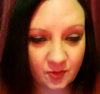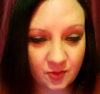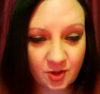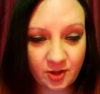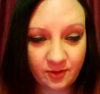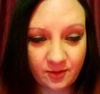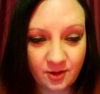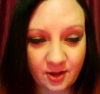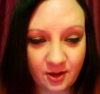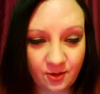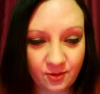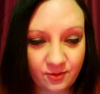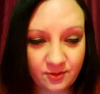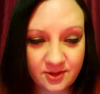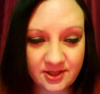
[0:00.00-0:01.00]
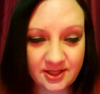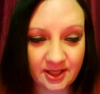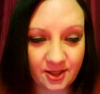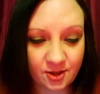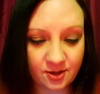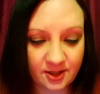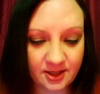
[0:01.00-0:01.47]
You've known
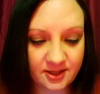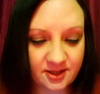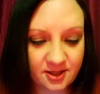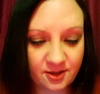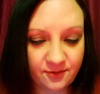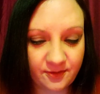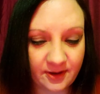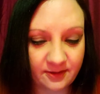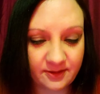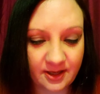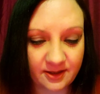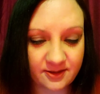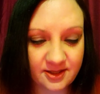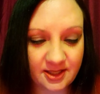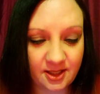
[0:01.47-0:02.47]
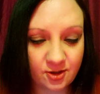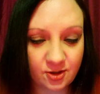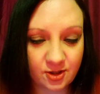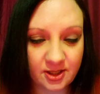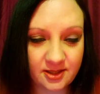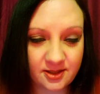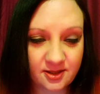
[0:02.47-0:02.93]
secrets. You found out
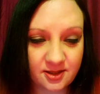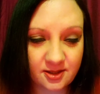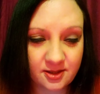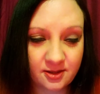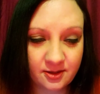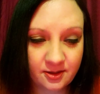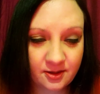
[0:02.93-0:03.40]
secrets.